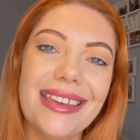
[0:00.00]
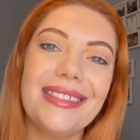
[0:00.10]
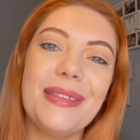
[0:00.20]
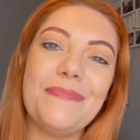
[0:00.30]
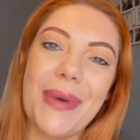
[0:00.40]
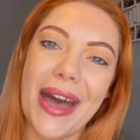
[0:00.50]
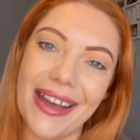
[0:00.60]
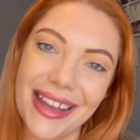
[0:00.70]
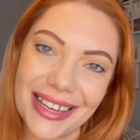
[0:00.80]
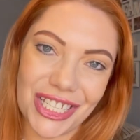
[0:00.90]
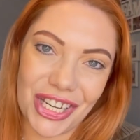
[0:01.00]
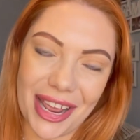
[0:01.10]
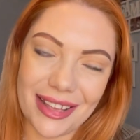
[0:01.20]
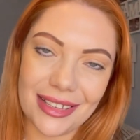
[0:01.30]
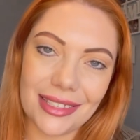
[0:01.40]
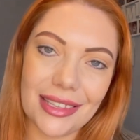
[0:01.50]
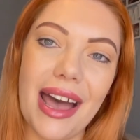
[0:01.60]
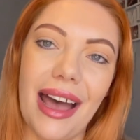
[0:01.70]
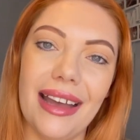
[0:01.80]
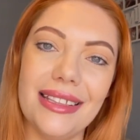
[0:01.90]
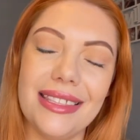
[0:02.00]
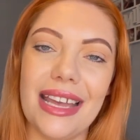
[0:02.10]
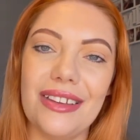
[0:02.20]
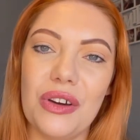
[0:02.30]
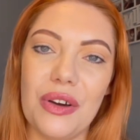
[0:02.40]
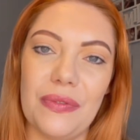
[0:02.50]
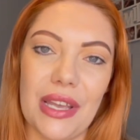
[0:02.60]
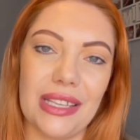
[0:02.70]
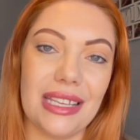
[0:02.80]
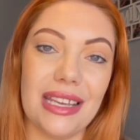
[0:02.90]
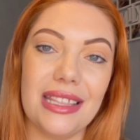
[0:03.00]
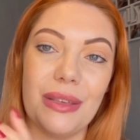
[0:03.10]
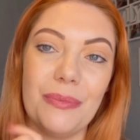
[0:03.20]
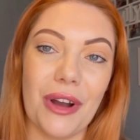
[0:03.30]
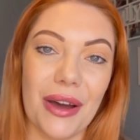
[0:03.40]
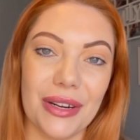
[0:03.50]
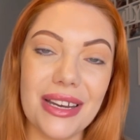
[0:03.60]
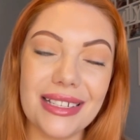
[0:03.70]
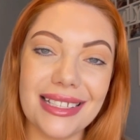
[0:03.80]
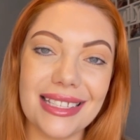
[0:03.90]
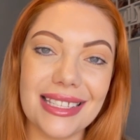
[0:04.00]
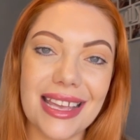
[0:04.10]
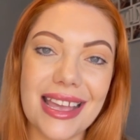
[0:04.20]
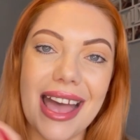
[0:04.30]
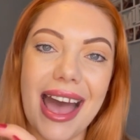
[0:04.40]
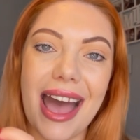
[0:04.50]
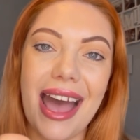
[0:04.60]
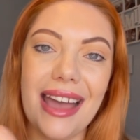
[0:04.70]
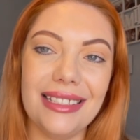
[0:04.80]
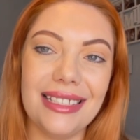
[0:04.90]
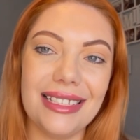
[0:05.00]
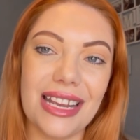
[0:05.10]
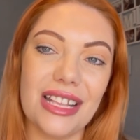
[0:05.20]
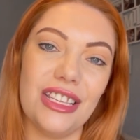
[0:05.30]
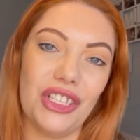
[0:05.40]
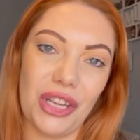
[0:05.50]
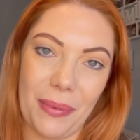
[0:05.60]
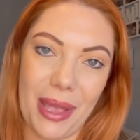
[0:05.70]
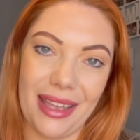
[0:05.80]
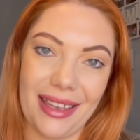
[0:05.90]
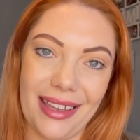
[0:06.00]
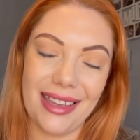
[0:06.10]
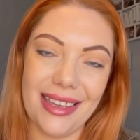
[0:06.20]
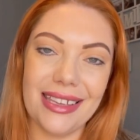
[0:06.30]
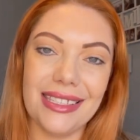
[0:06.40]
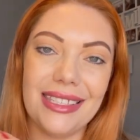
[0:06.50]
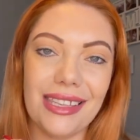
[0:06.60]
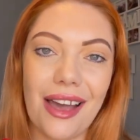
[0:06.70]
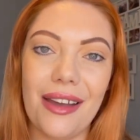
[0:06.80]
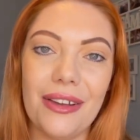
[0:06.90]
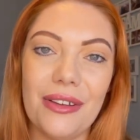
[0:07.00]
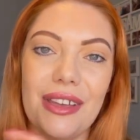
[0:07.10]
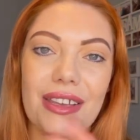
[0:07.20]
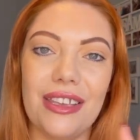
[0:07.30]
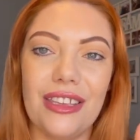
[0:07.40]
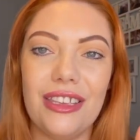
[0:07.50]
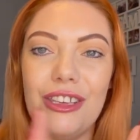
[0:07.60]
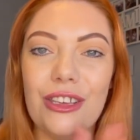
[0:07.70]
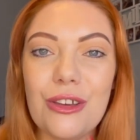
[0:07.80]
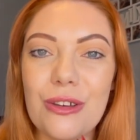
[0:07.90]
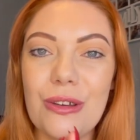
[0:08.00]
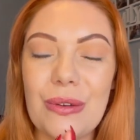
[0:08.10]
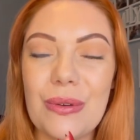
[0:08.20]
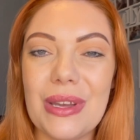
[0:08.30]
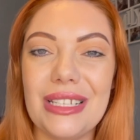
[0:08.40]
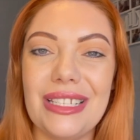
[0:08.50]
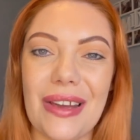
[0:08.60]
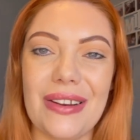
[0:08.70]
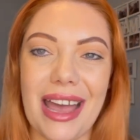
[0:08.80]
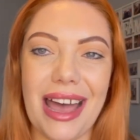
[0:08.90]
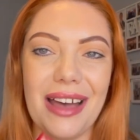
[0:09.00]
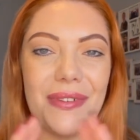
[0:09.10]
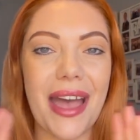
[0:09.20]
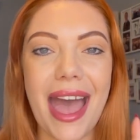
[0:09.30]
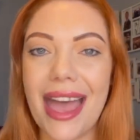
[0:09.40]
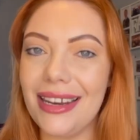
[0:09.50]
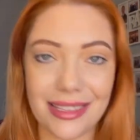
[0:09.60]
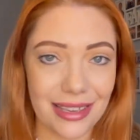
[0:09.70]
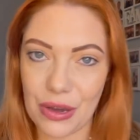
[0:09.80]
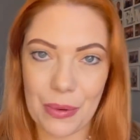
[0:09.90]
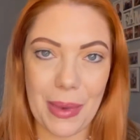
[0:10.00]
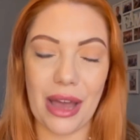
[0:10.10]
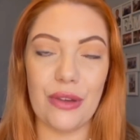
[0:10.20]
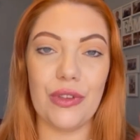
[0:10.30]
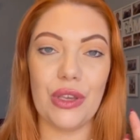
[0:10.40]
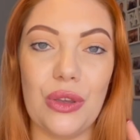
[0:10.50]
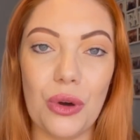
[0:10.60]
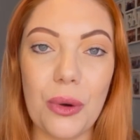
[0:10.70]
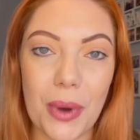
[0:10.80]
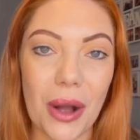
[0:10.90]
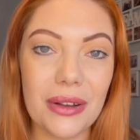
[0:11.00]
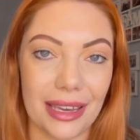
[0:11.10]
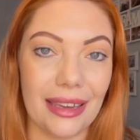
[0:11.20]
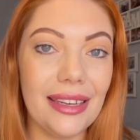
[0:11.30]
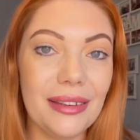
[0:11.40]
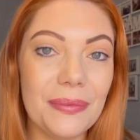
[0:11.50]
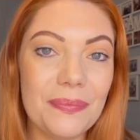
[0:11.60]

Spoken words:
the purchase. That then covers the products and the shipping. So you don't have anything come out of your pocket,